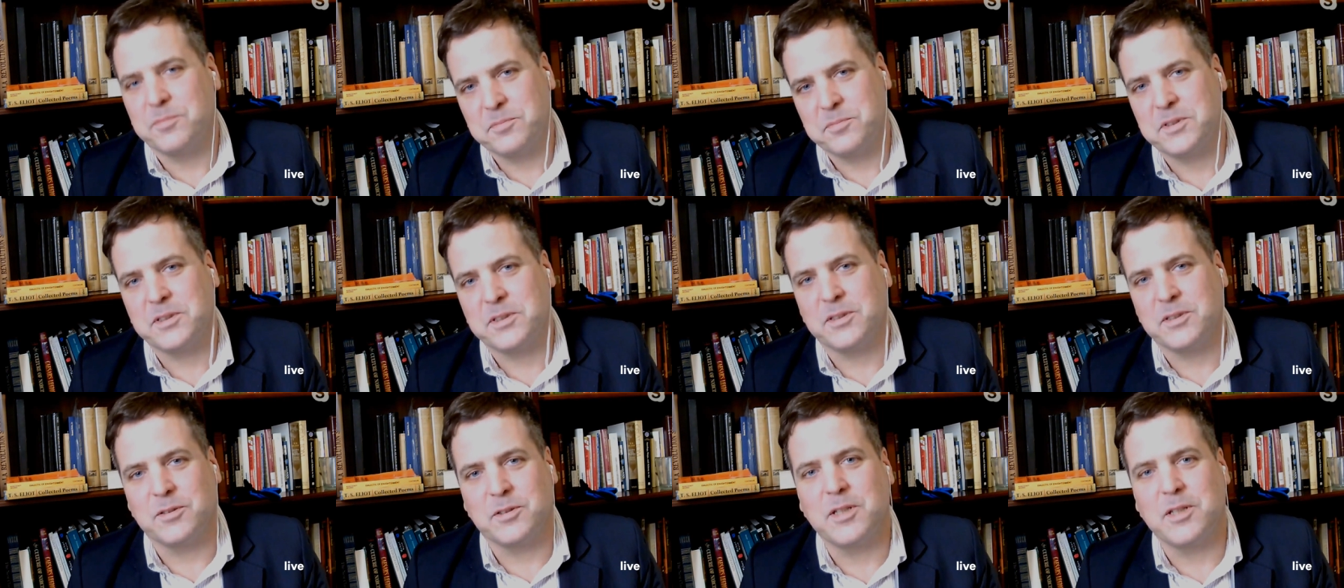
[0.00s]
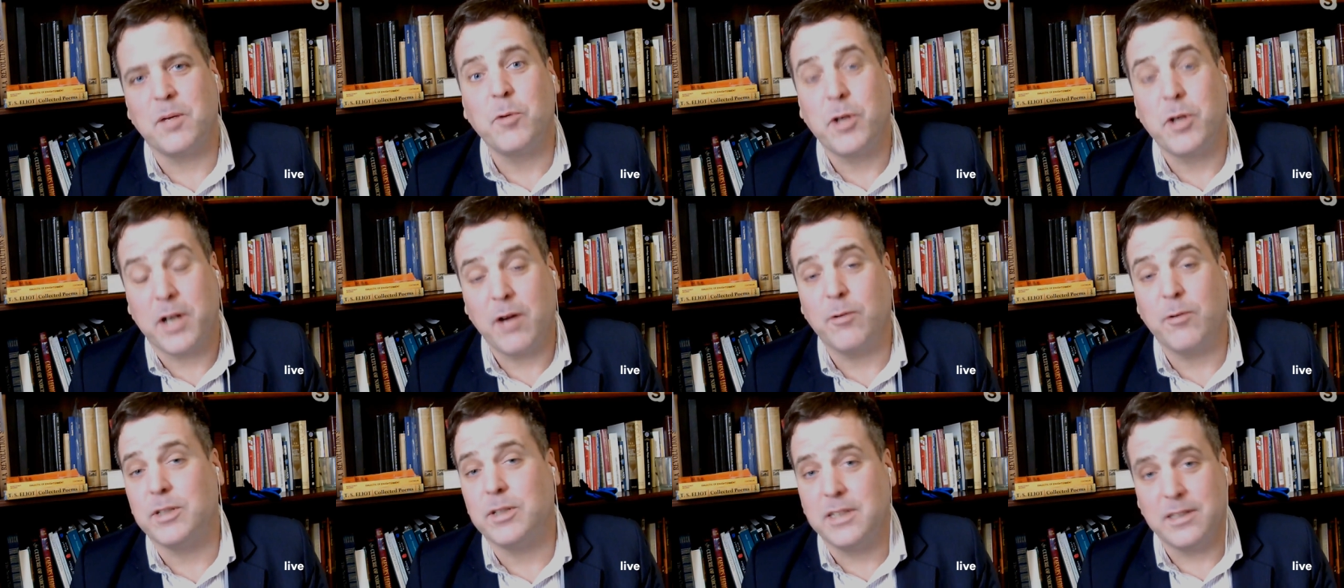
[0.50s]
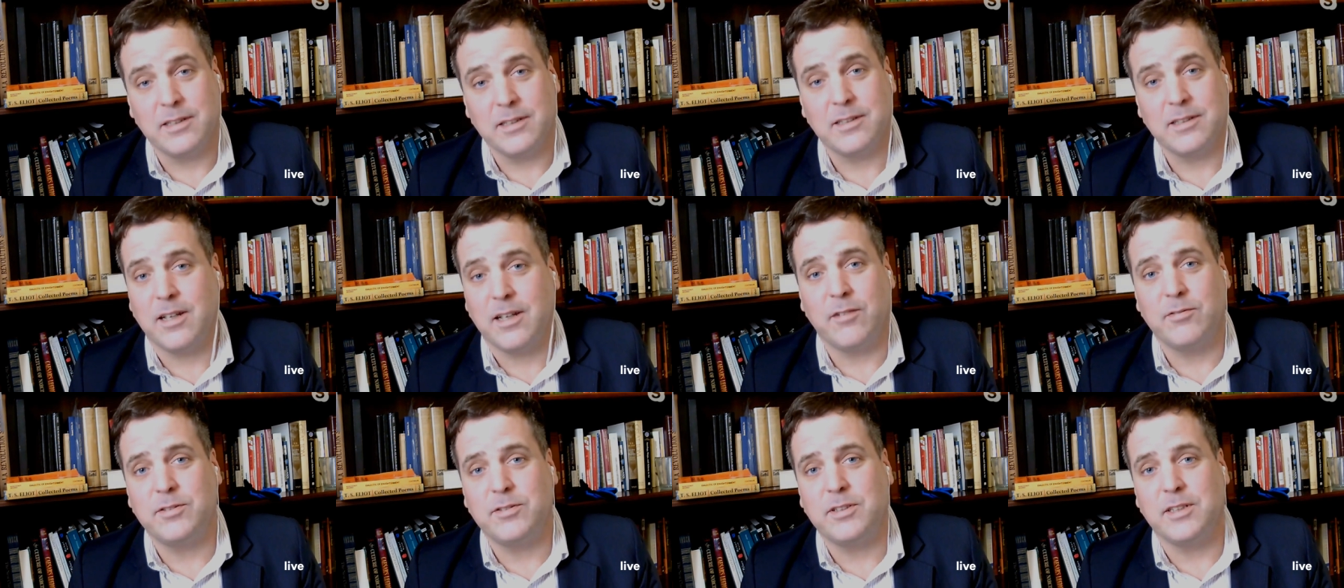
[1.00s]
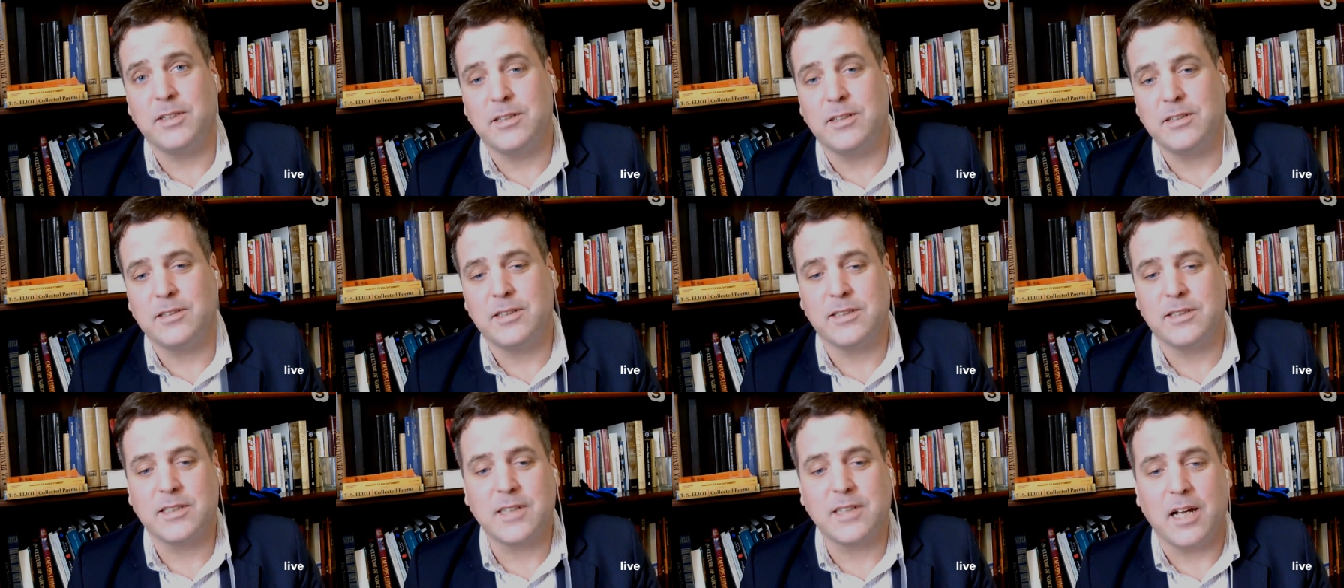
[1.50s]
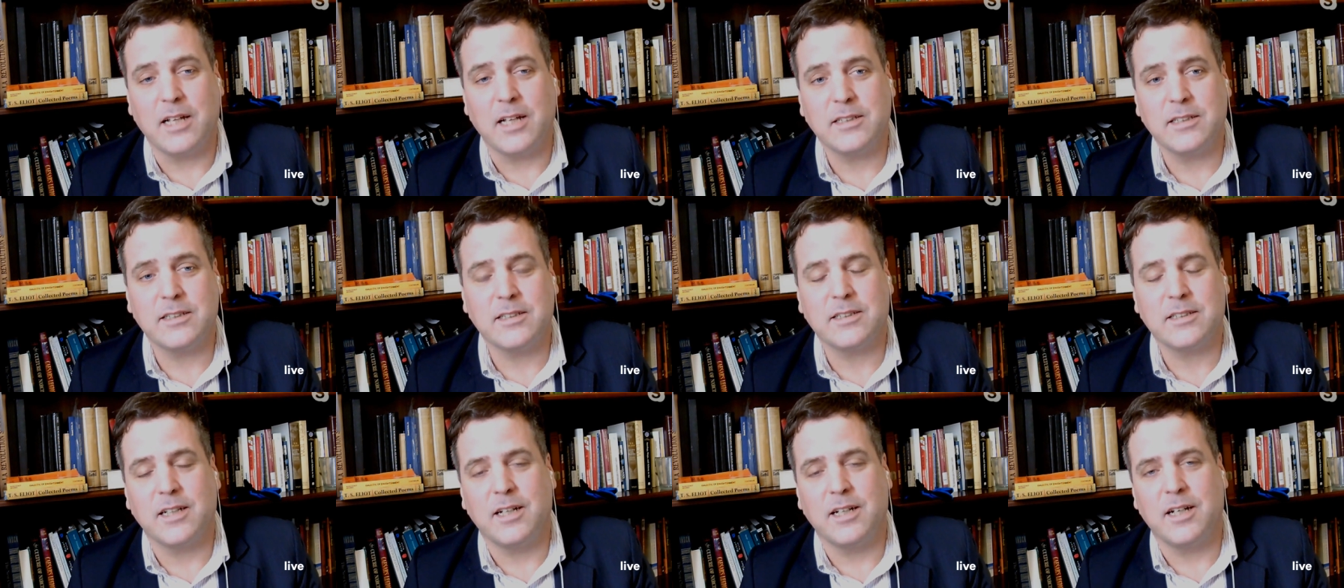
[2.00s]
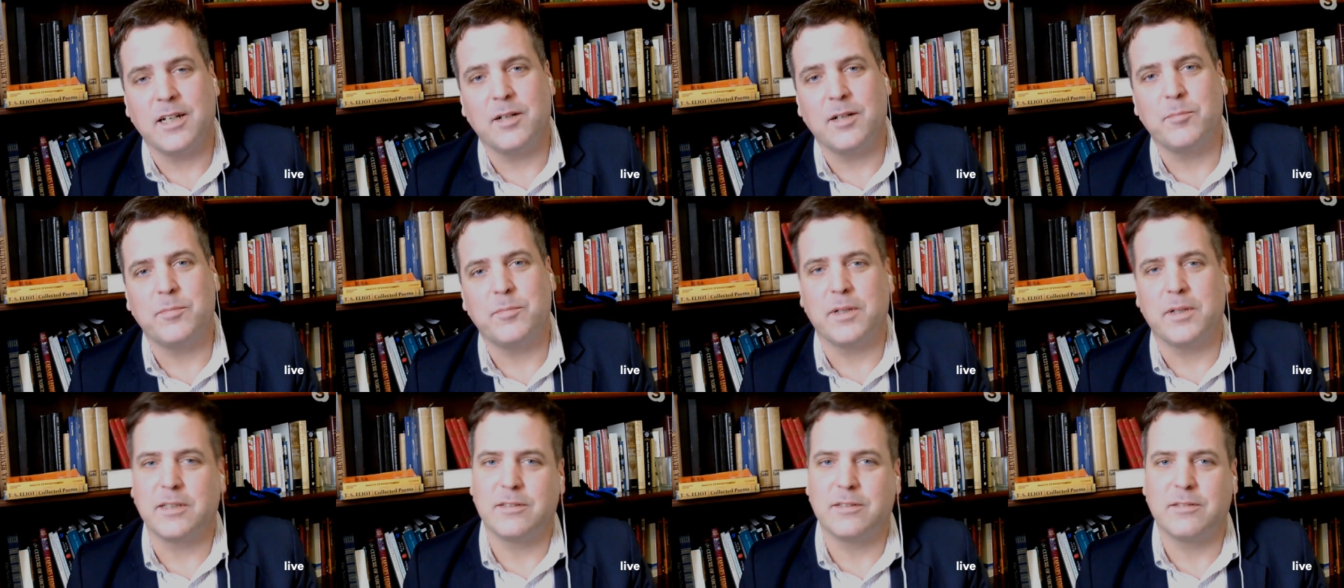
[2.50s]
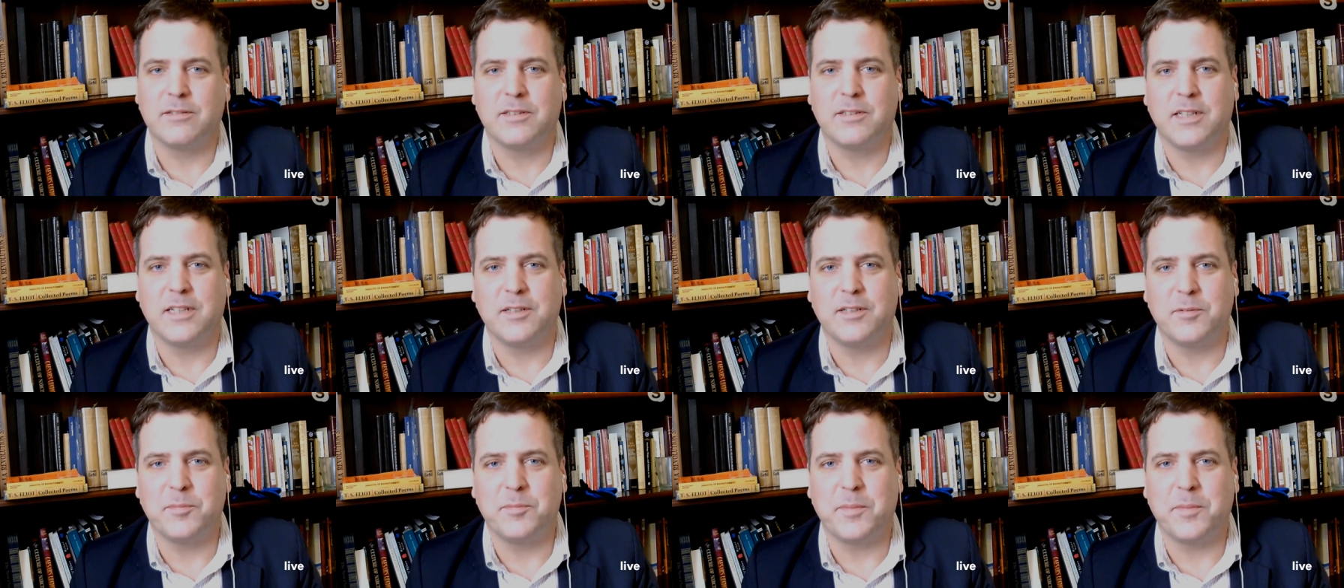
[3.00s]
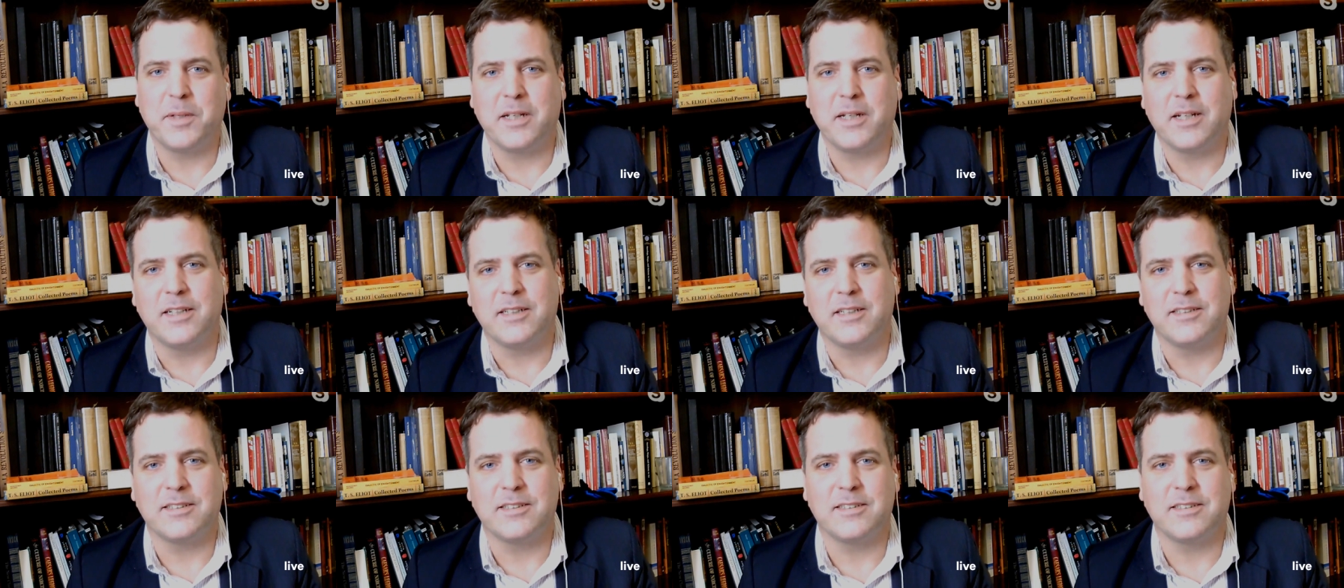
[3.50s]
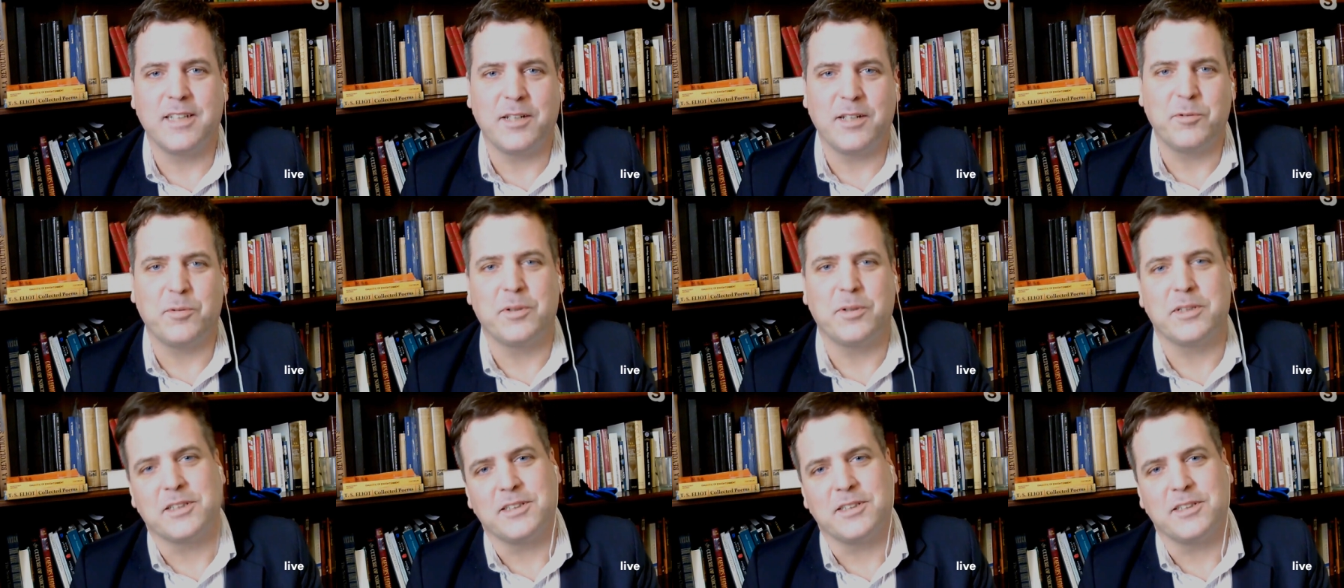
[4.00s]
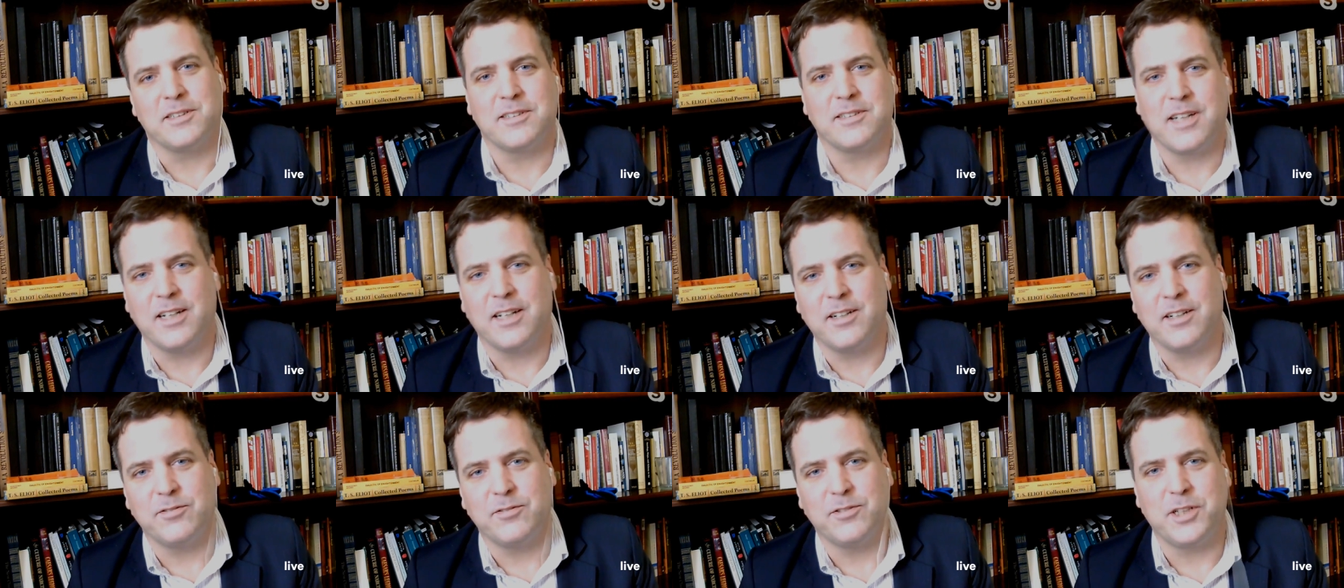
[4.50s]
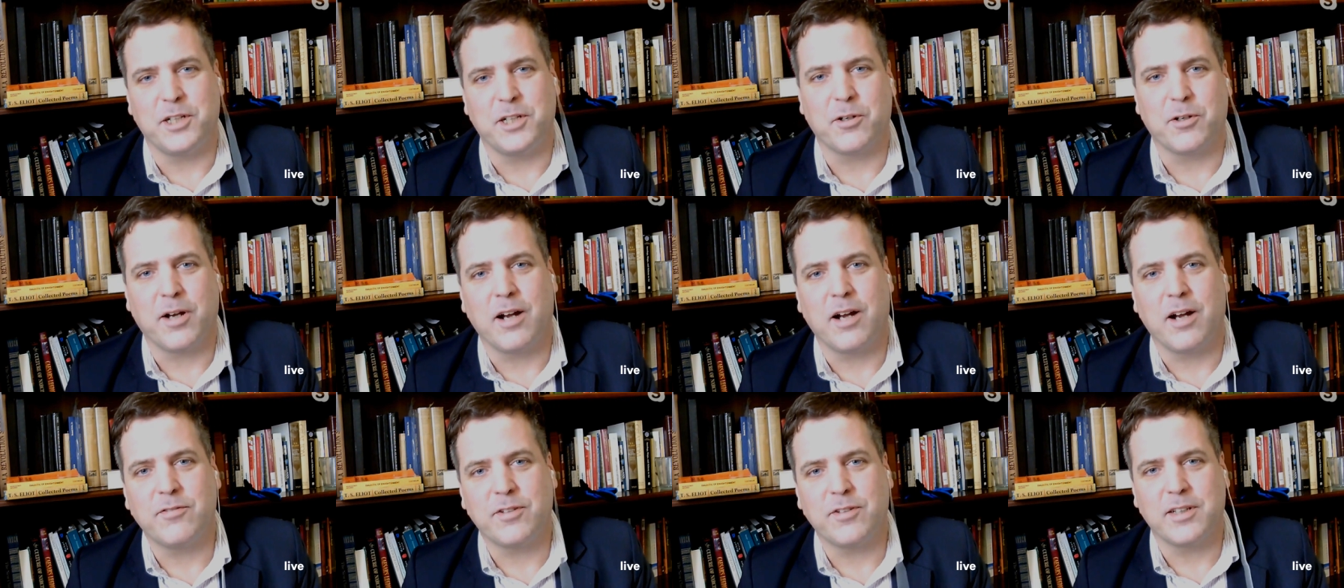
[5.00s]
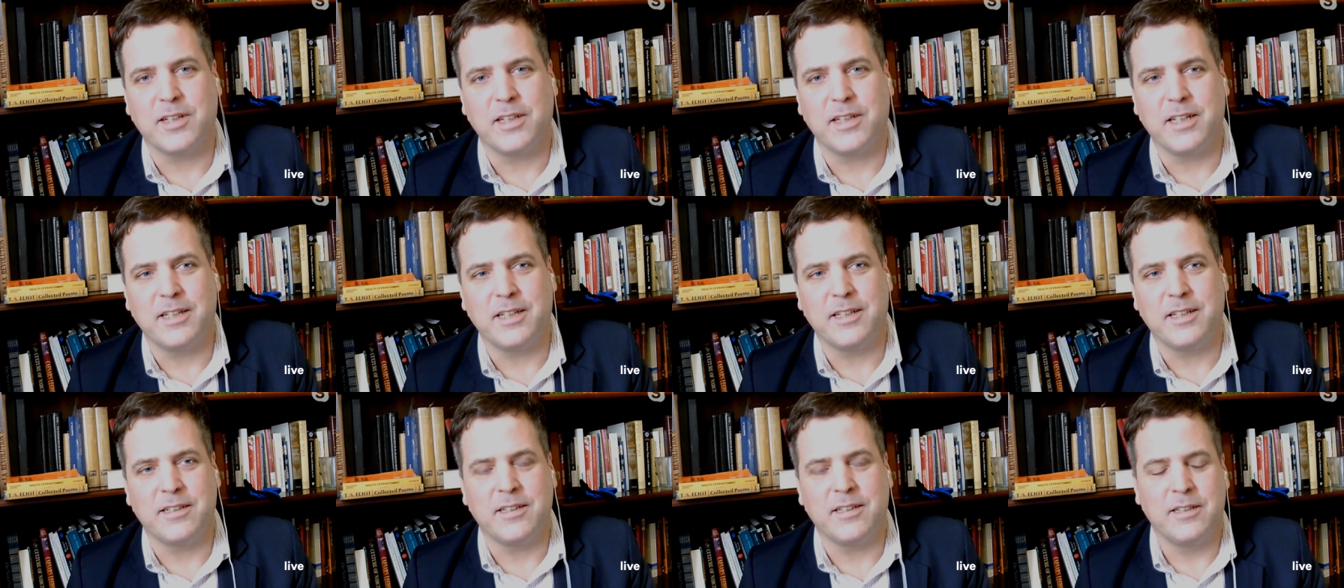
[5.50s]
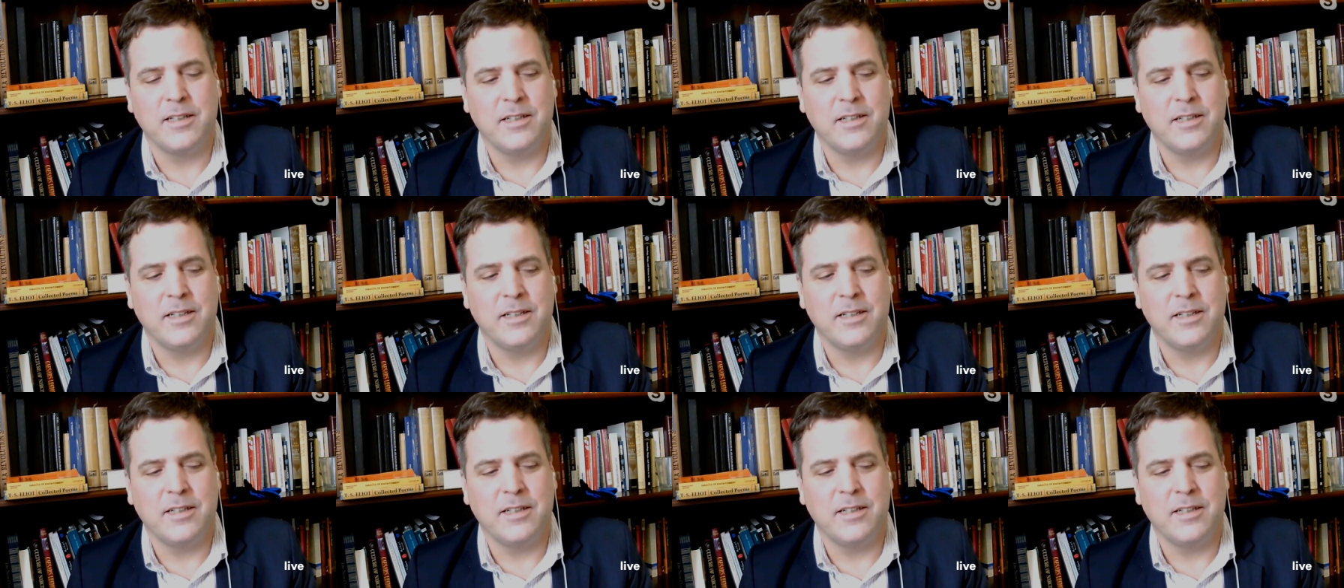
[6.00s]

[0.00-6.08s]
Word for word: someone I would love to discuss, uh, but didn't because he wasn't kind of geographically